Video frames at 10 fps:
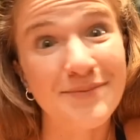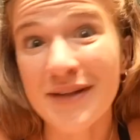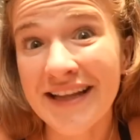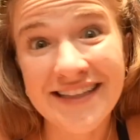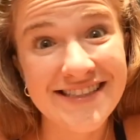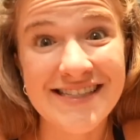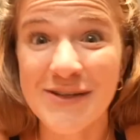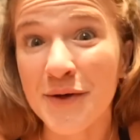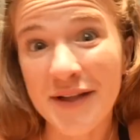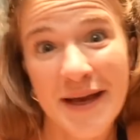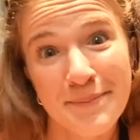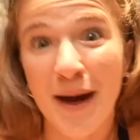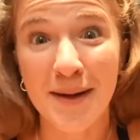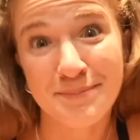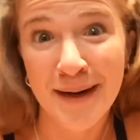The playlist is all like
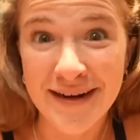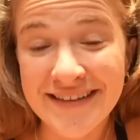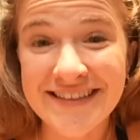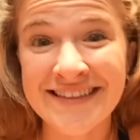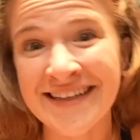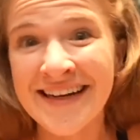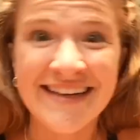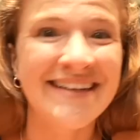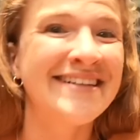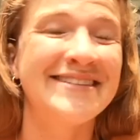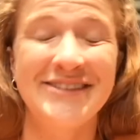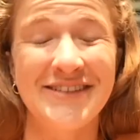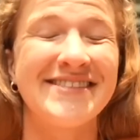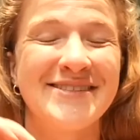pop punk, and it's just